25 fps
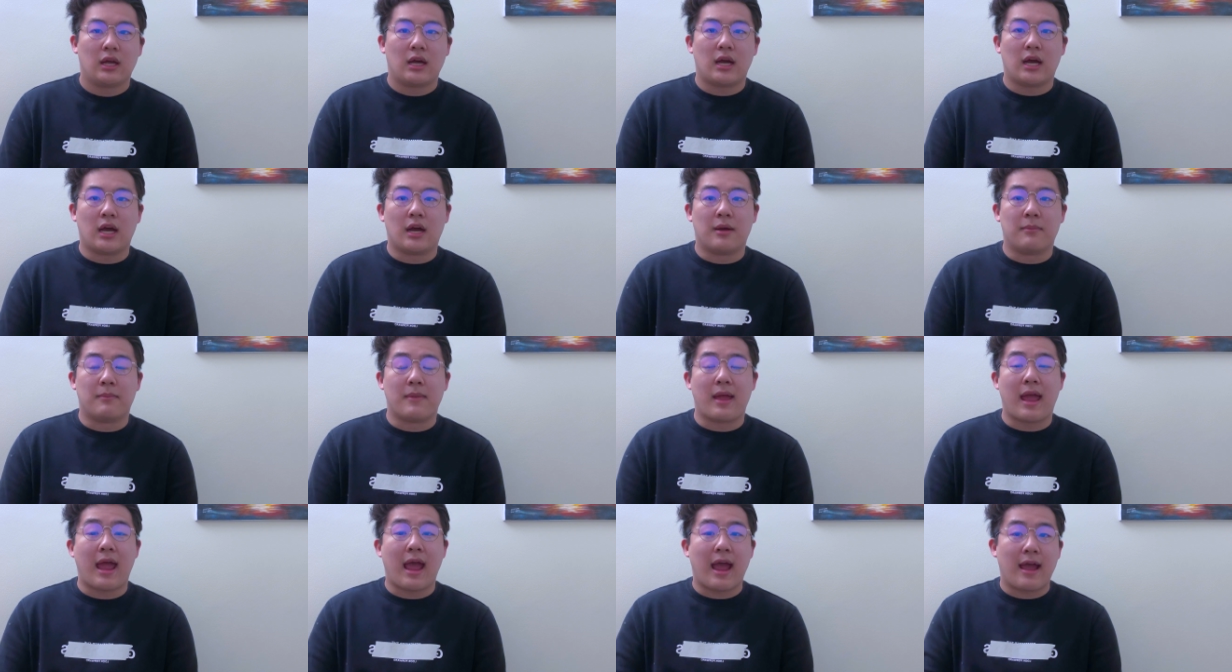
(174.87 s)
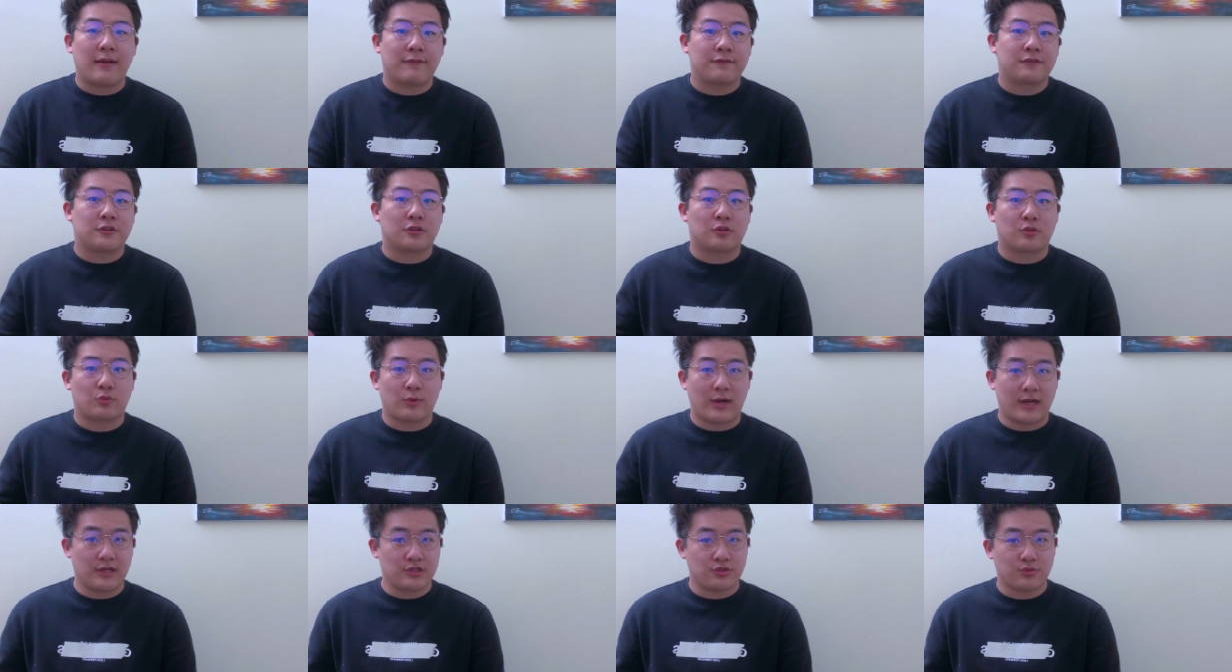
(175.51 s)
um, after
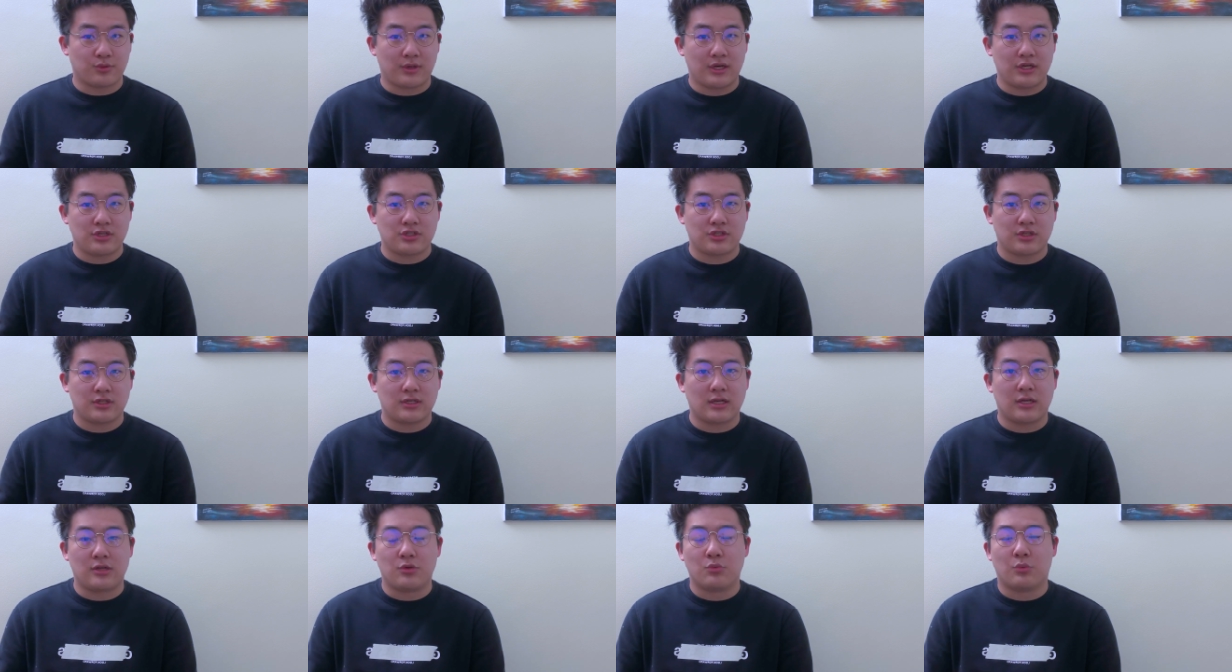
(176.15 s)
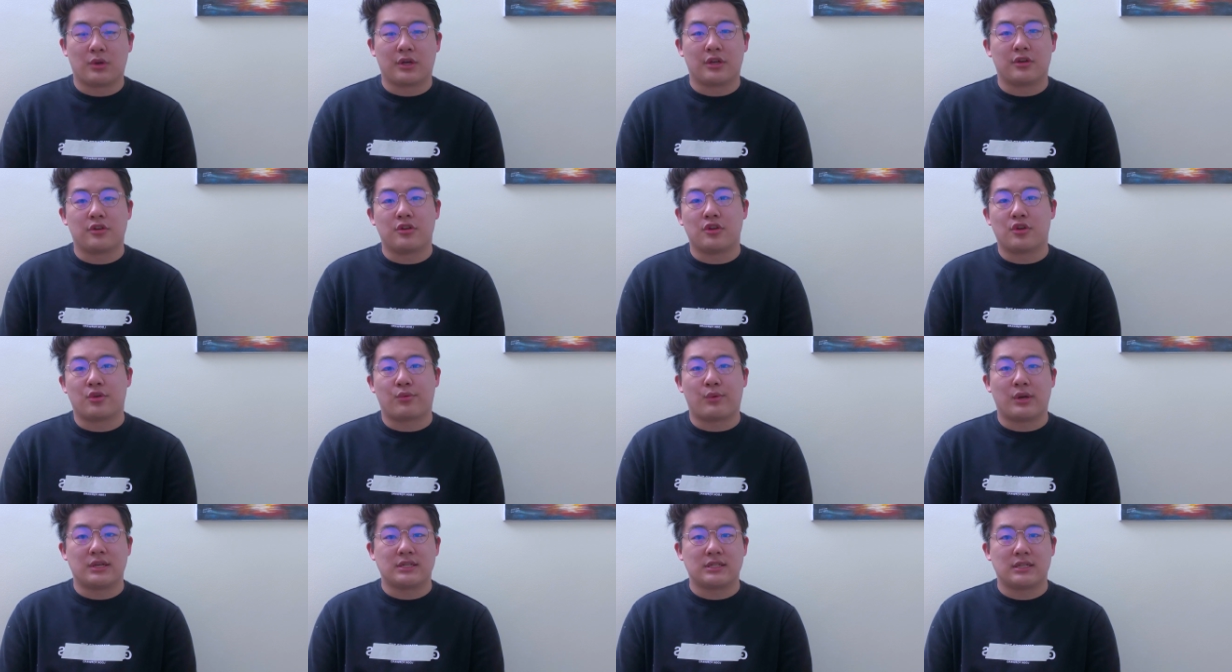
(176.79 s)
graduation and you want to do
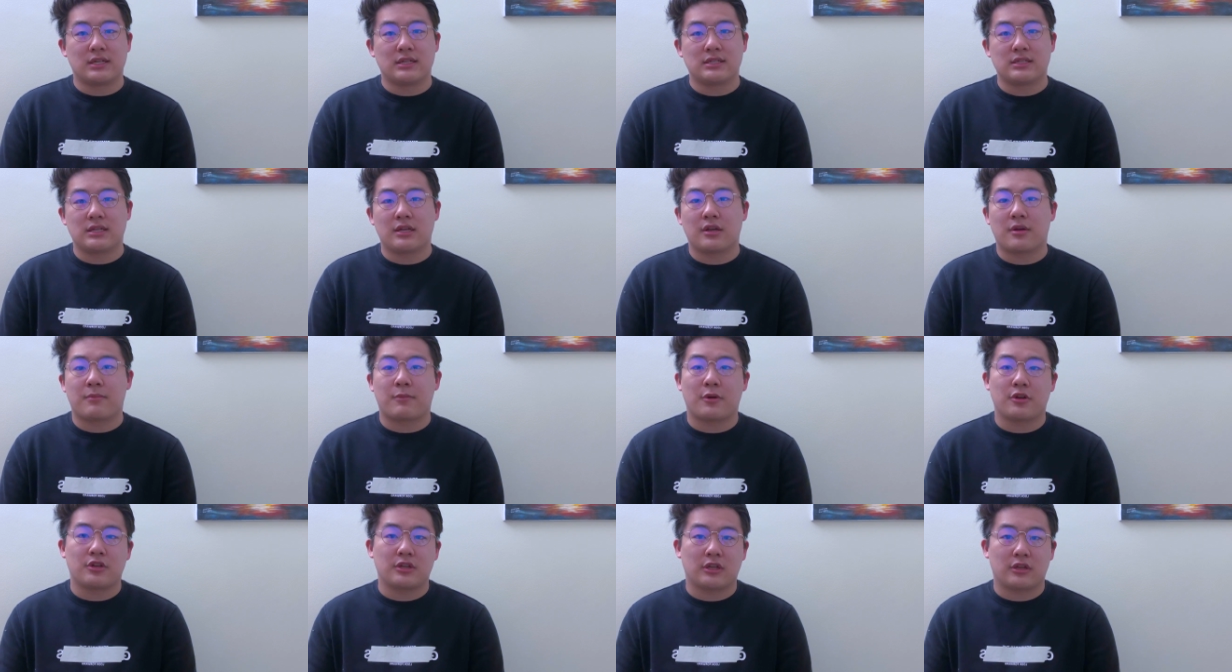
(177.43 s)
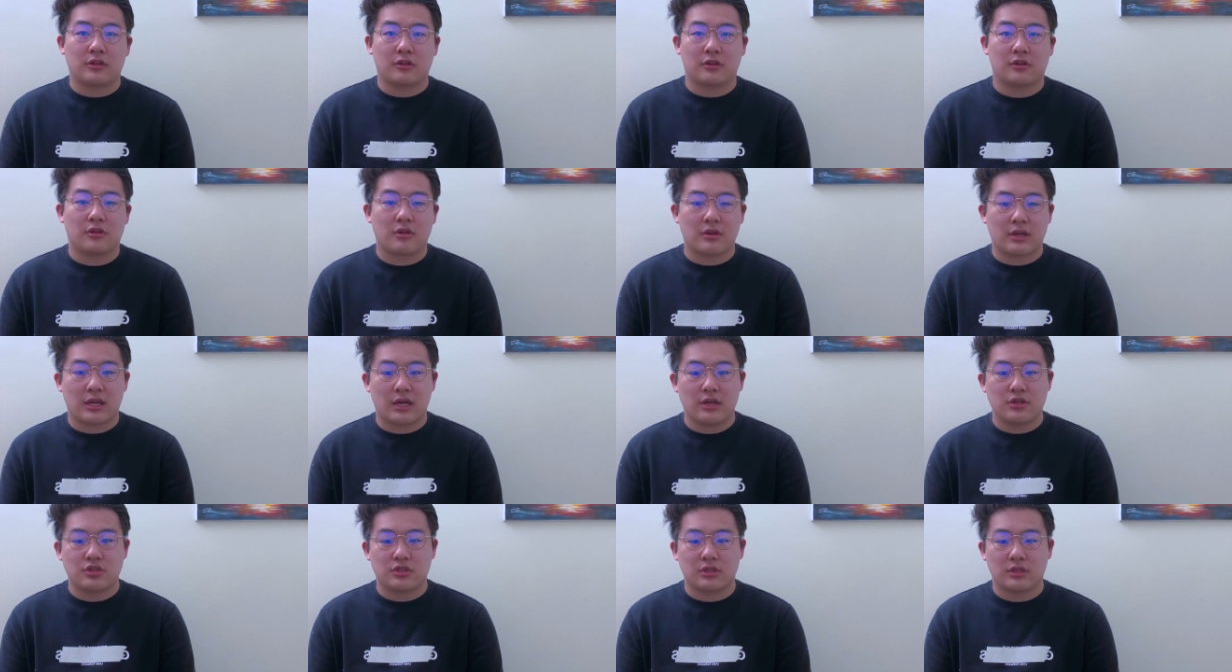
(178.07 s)
your residency in a particular
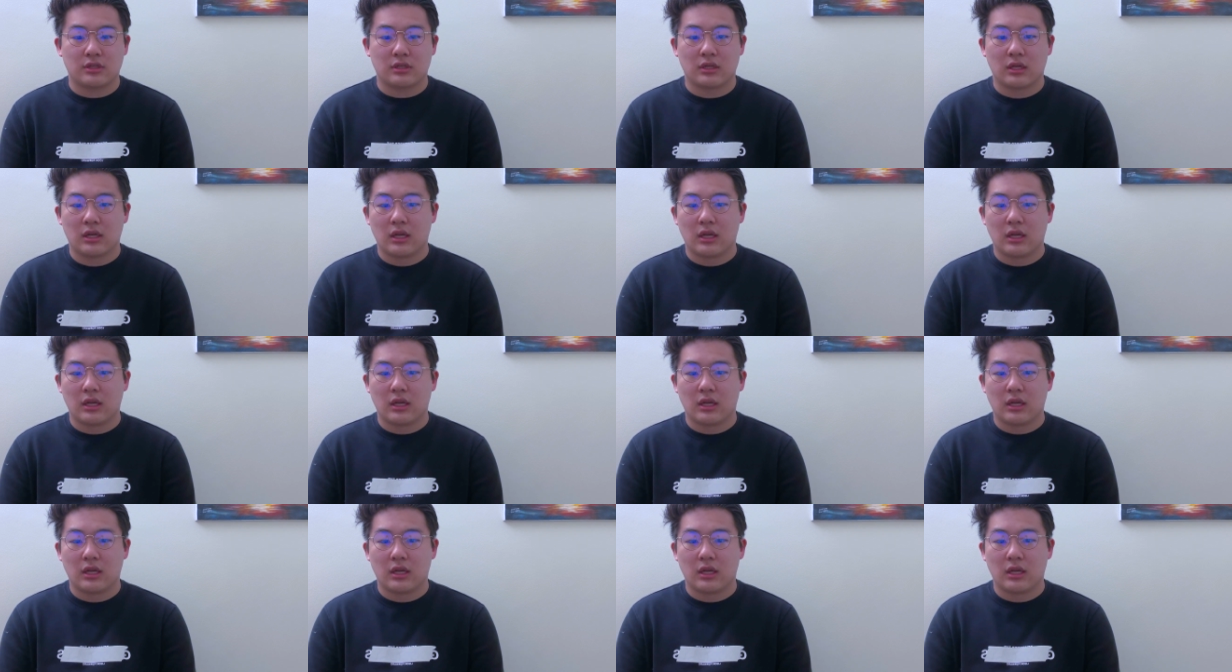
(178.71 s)
location.